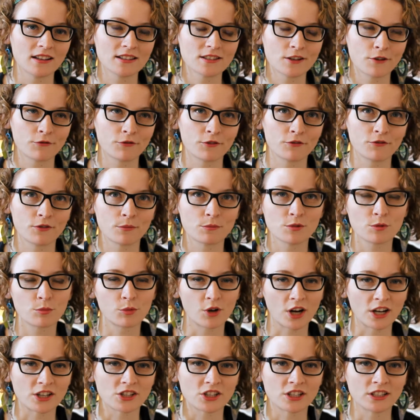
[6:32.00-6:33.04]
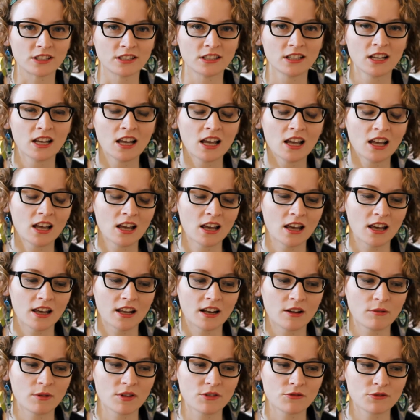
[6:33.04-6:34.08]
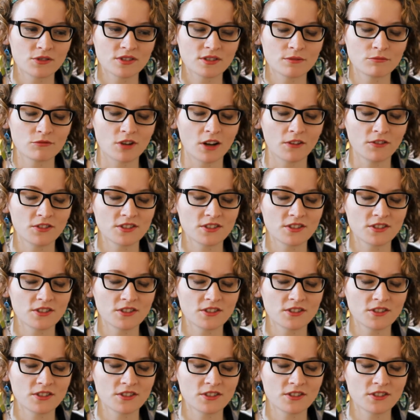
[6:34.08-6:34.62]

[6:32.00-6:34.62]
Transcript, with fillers: I suffered from depression and I went through some rough